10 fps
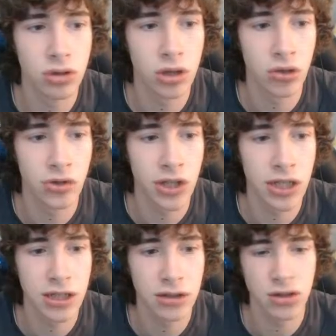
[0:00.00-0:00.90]
Looks
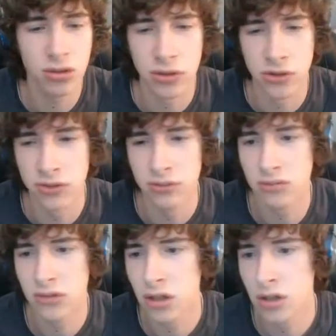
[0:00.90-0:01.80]
like. No, it doesn't.
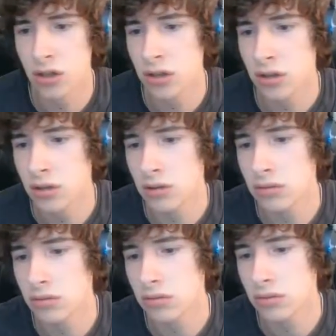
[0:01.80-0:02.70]

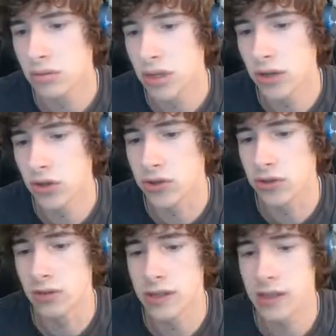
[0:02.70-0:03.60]
Yeah, it does.
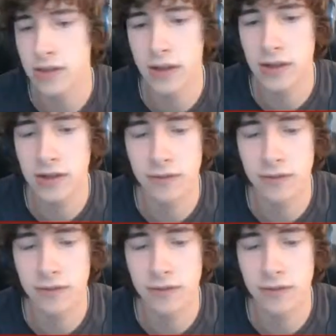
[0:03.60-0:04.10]
Because there's,